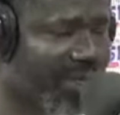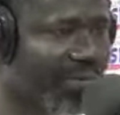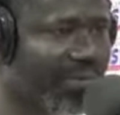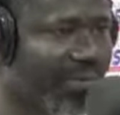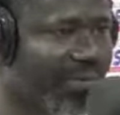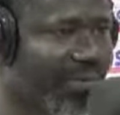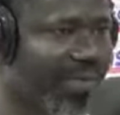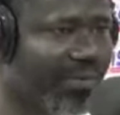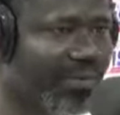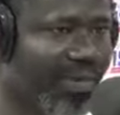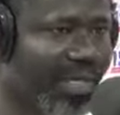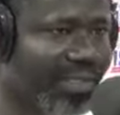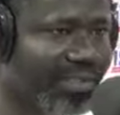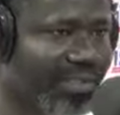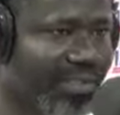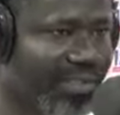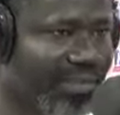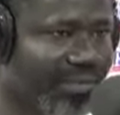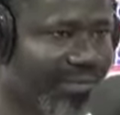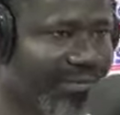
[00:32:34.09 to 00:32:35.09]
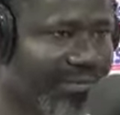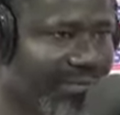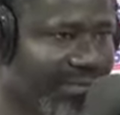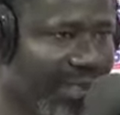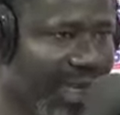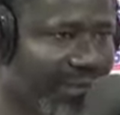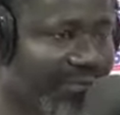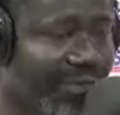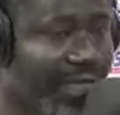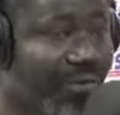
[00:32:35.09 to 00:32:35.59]
a won't ready.
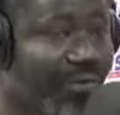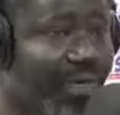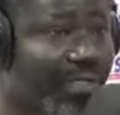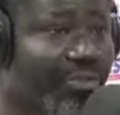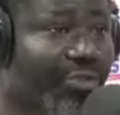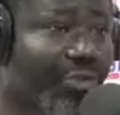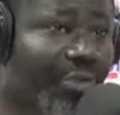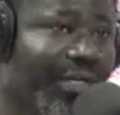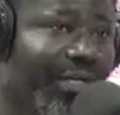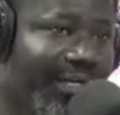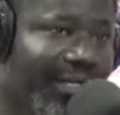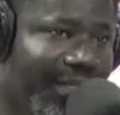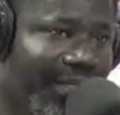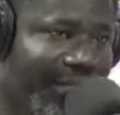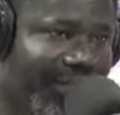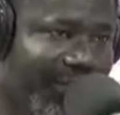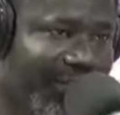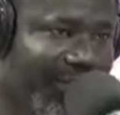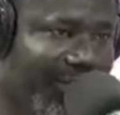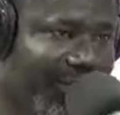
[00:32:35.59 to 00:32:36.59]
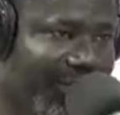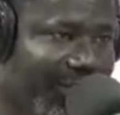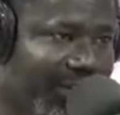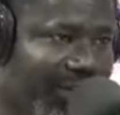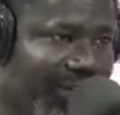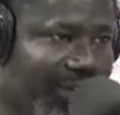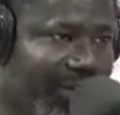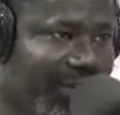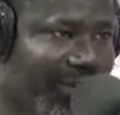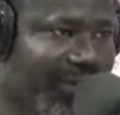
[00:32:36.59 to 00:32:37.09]
I feel no join here.
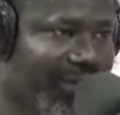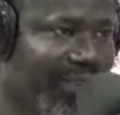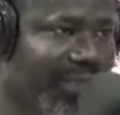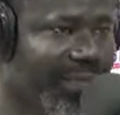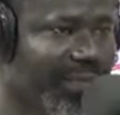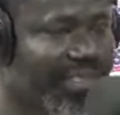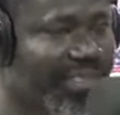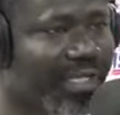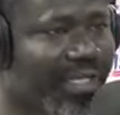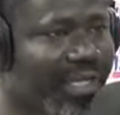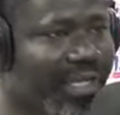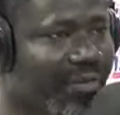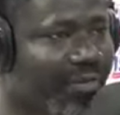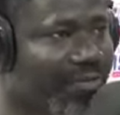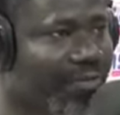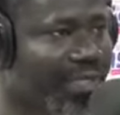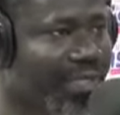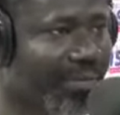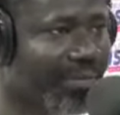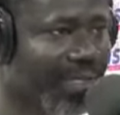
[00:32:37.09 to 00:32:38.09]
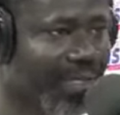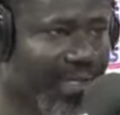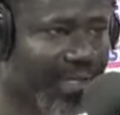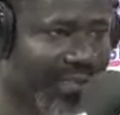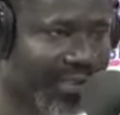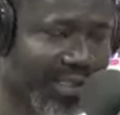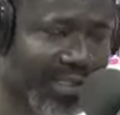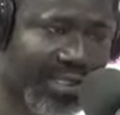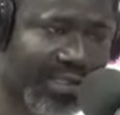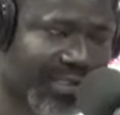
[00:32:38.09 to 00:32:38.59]
Ebesi a come from
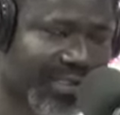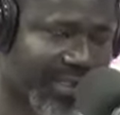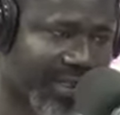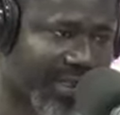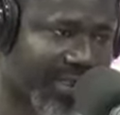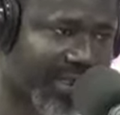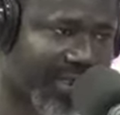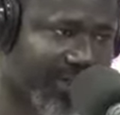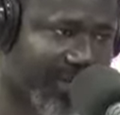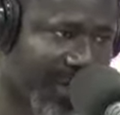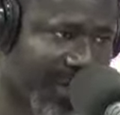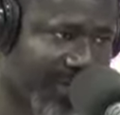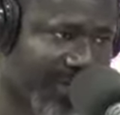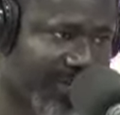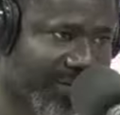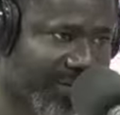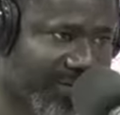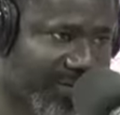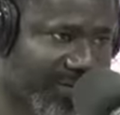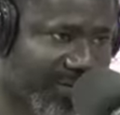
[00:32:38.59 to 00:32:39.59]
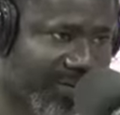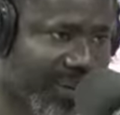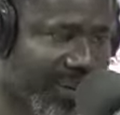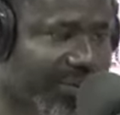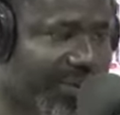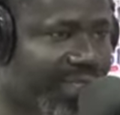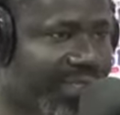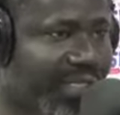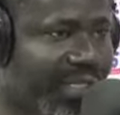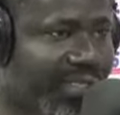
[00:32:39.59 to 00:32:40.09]
Yameka Cassia and the Mount.
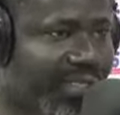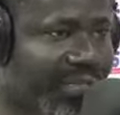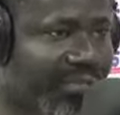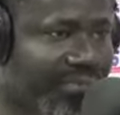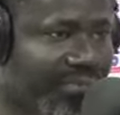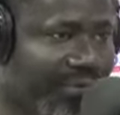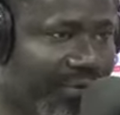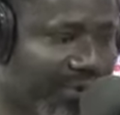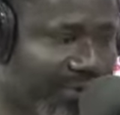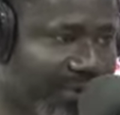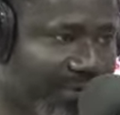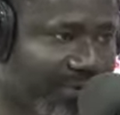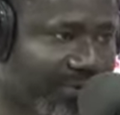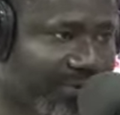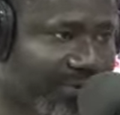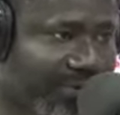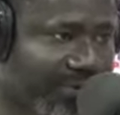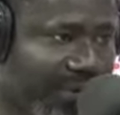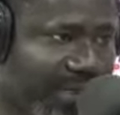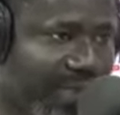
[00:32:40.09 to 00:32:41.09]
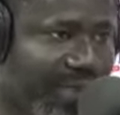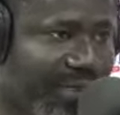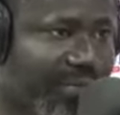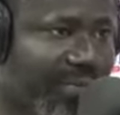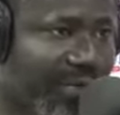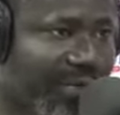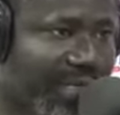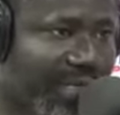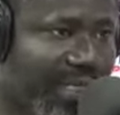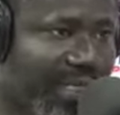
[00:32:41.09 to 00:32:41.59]
Yametias a phone at the
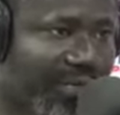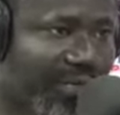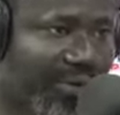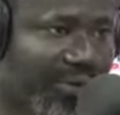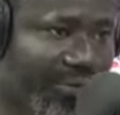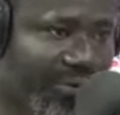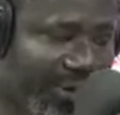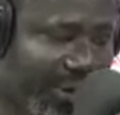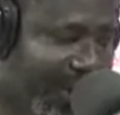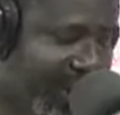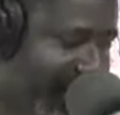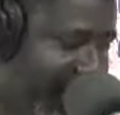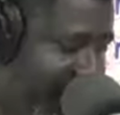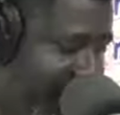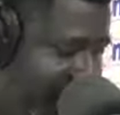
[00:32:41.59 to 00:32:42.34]
mouse I don't feel.